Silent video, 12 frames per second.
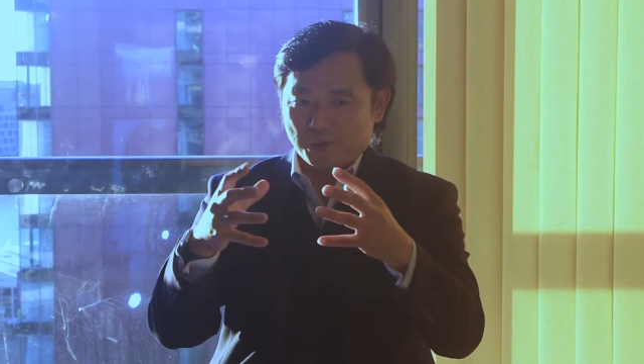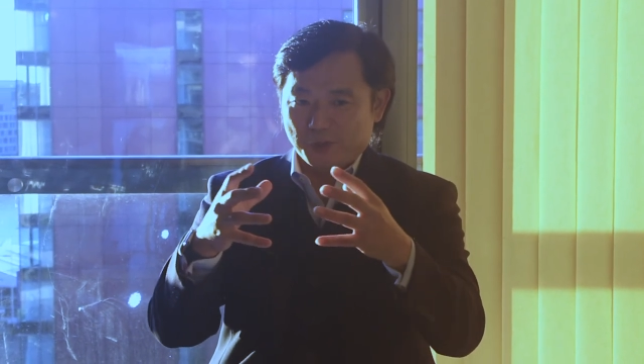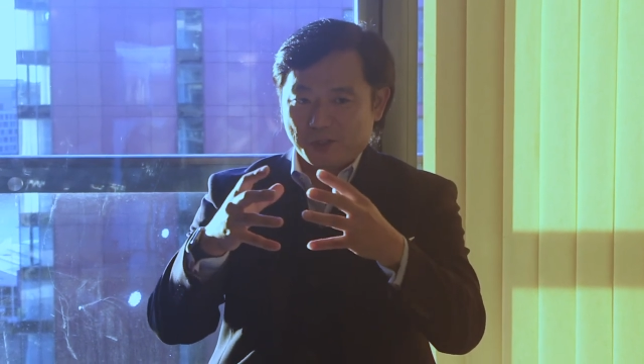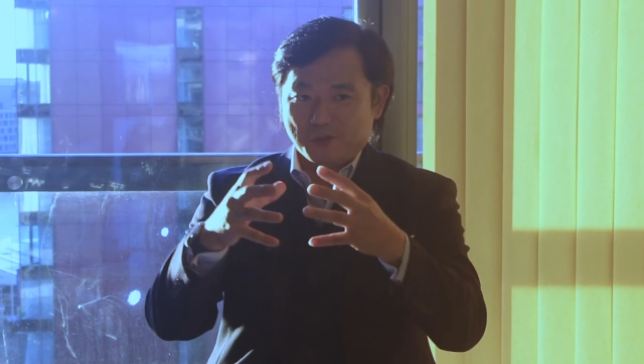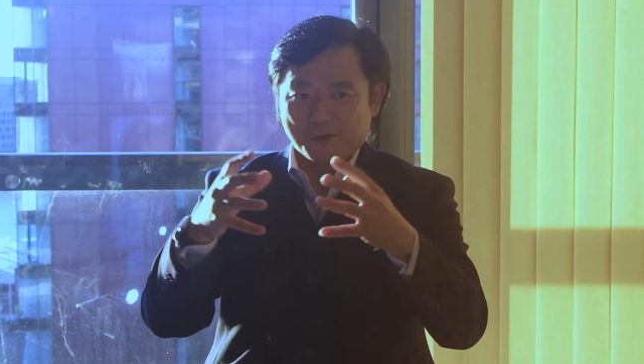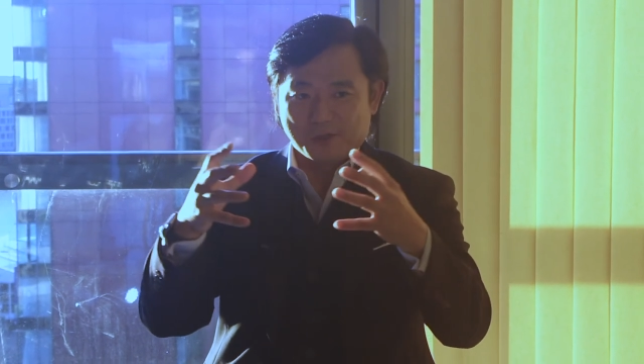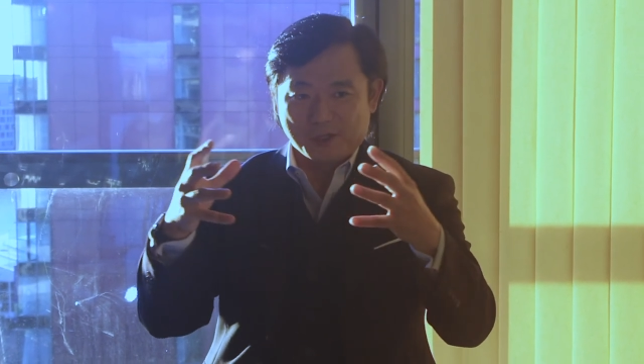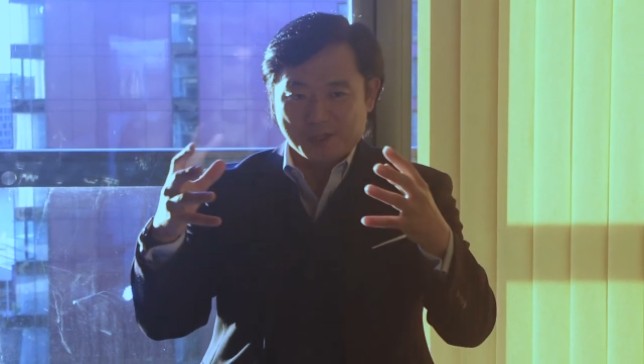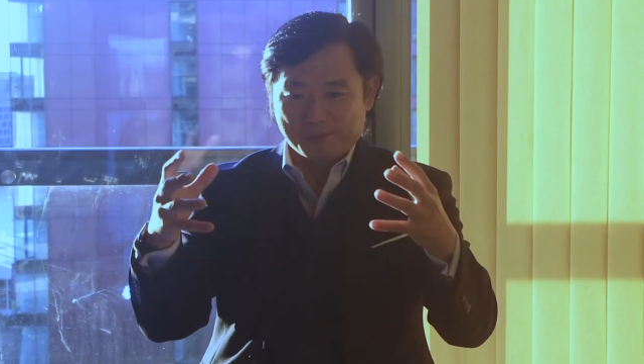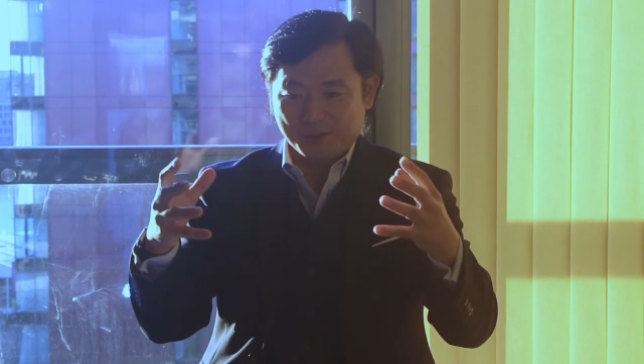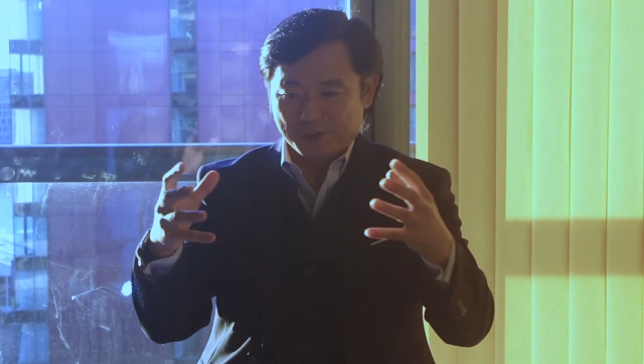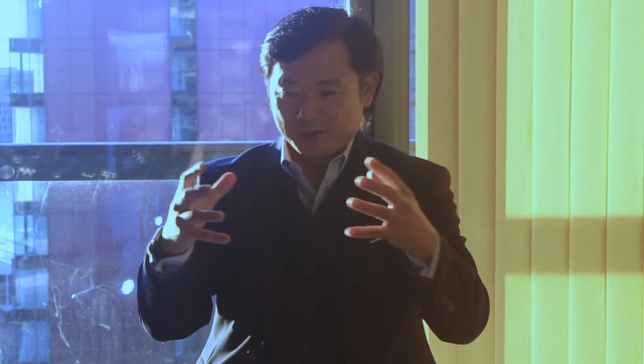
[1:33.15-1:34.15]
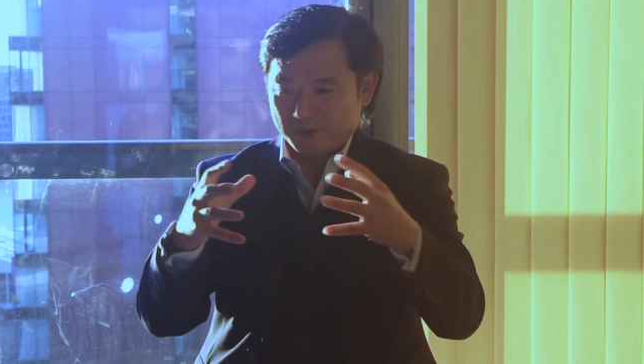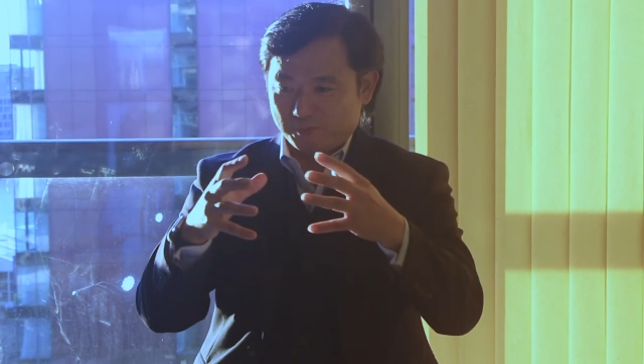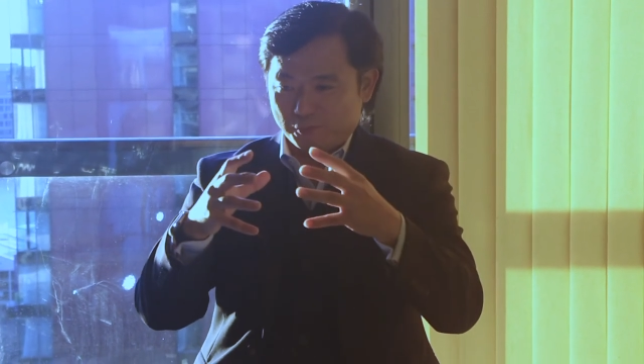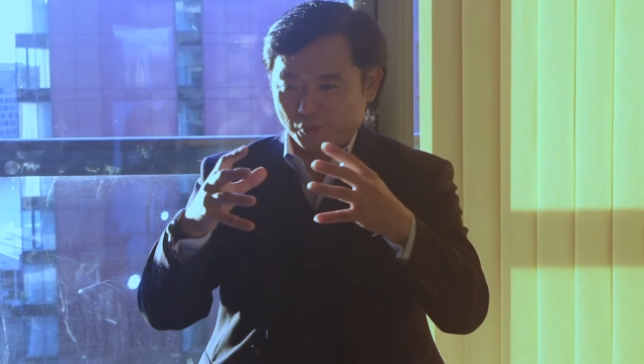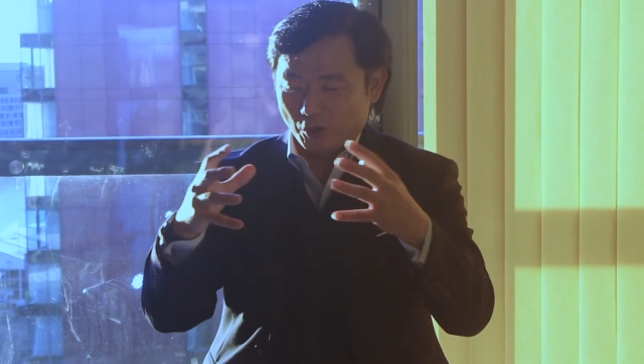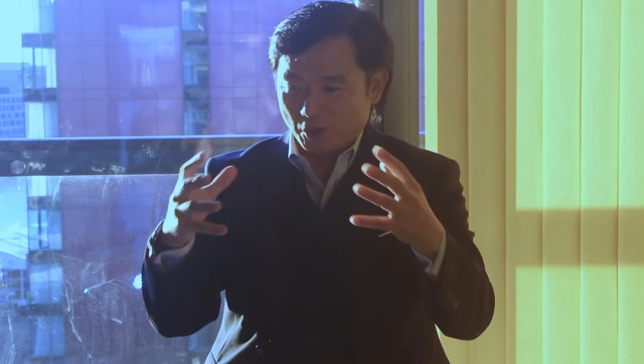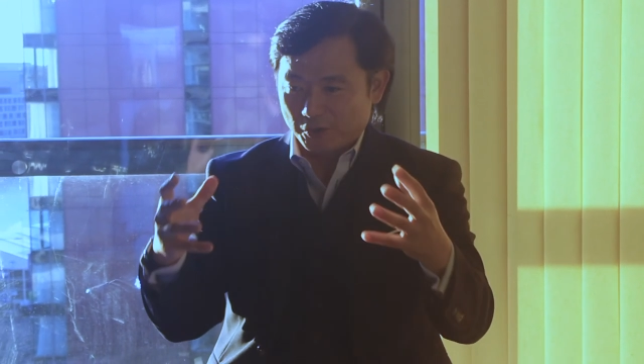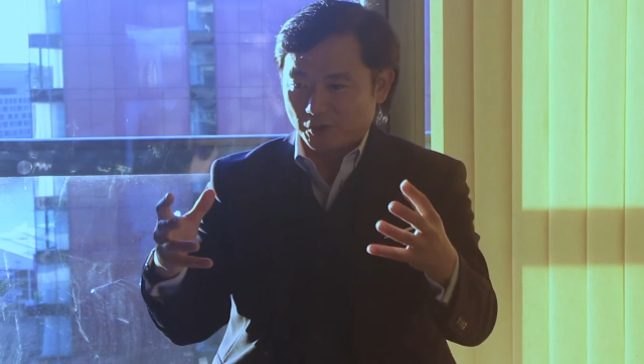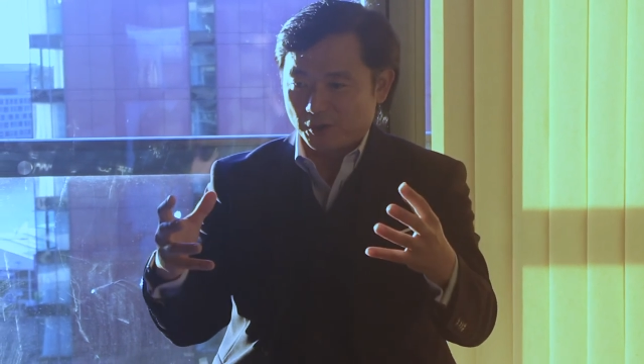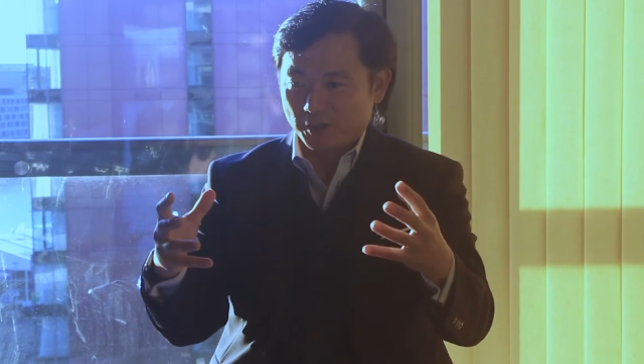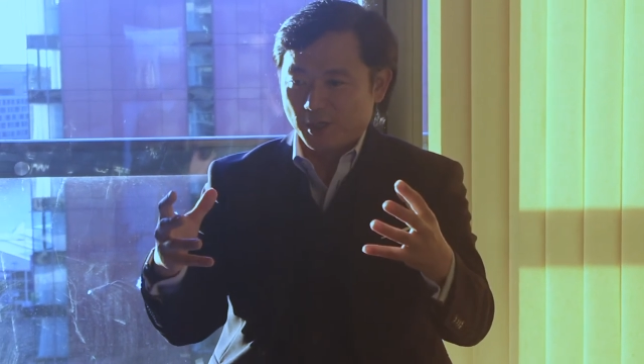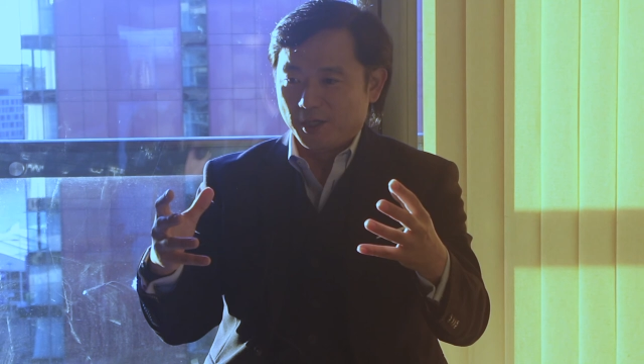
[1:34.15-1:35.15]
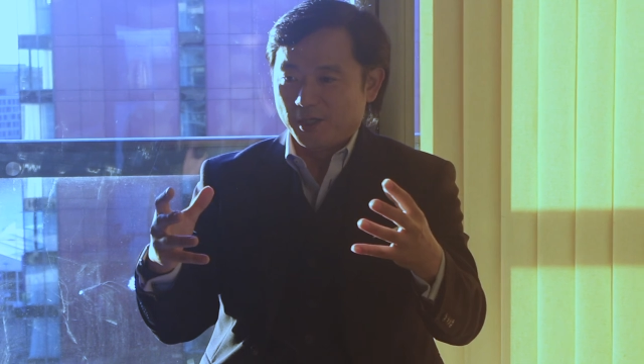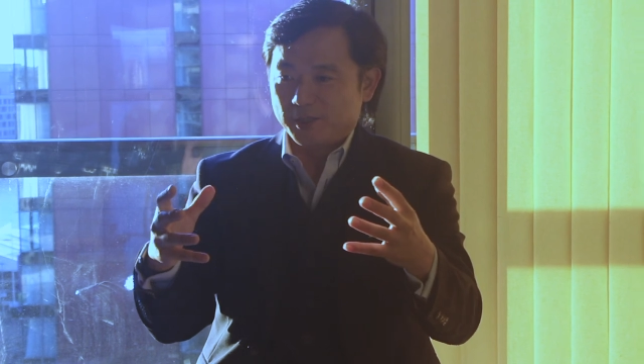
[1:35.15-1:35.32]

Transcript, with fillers: we need to think about this broader